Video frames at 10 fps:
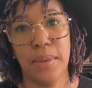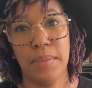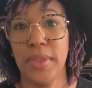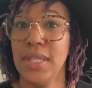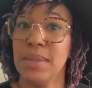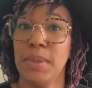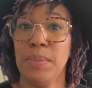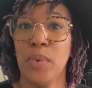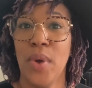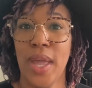these
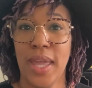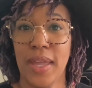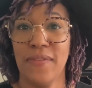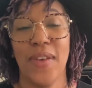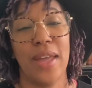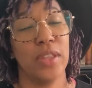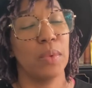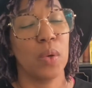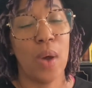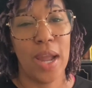people and find their
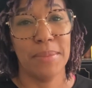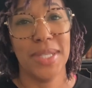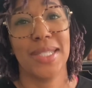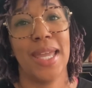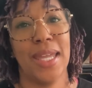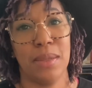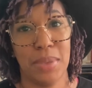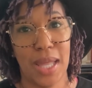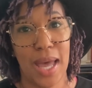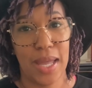requirements and
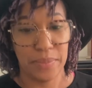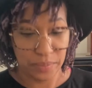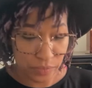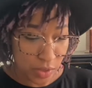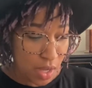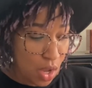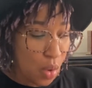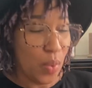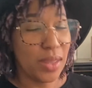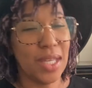apply.
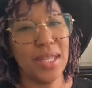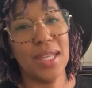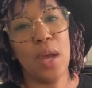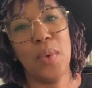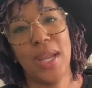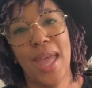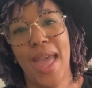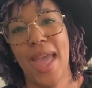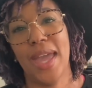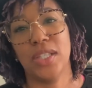One thing that I want to
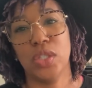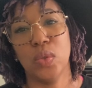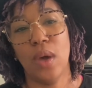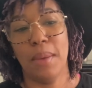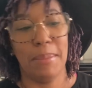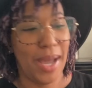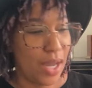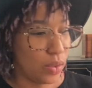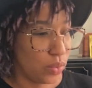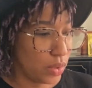add to
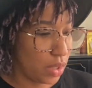about